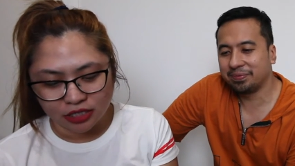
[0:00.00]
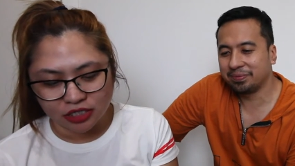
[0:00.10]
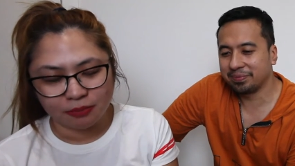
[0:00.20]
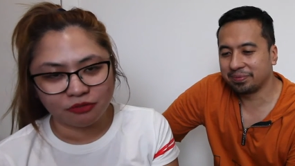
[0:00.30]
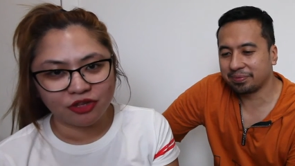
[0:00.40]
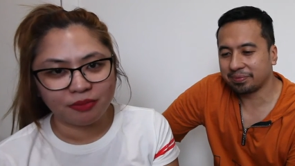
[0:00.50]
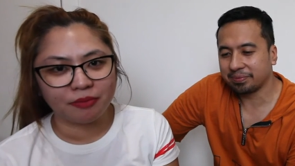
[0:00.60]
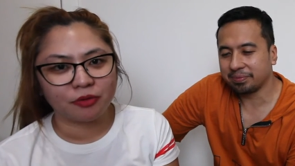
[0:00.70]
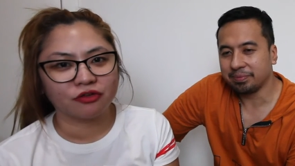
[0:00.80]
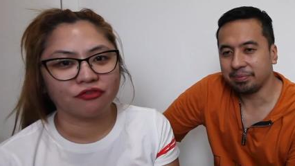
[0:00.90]
Speaker 1: some of them I
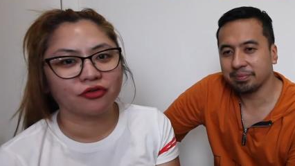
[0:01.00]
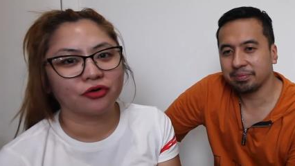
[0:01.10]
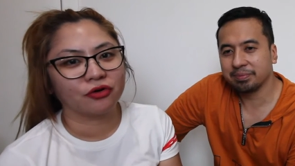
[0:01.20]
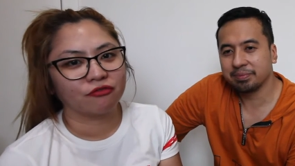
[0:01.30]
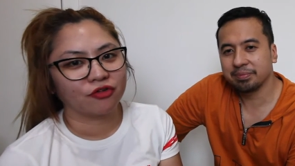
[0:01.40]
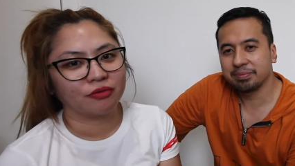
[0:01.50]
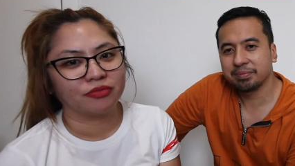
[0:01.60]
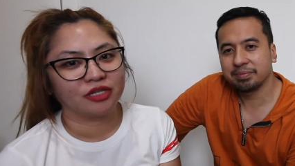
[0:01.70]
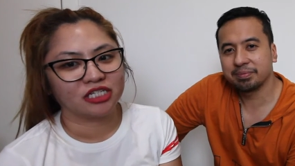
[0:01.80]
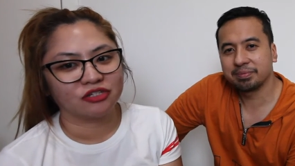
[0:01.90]
bought for from
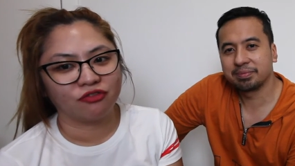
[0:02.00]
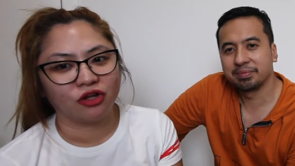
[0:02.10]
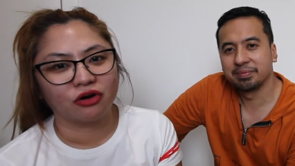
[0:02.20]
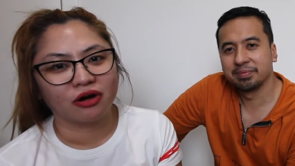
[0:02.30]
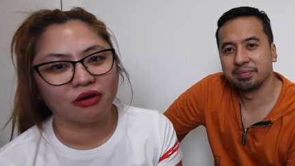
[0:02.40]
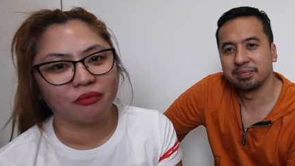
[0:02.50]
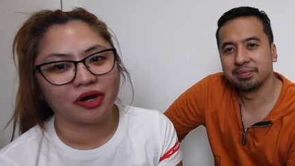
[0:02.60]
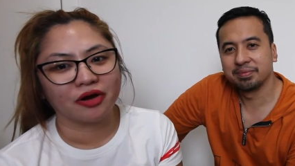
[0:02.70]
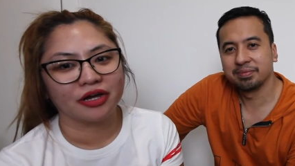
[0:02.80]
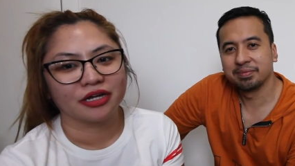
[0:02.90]
Desflora,
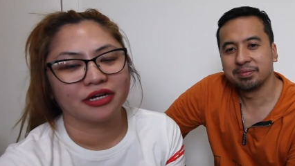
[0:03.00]
where I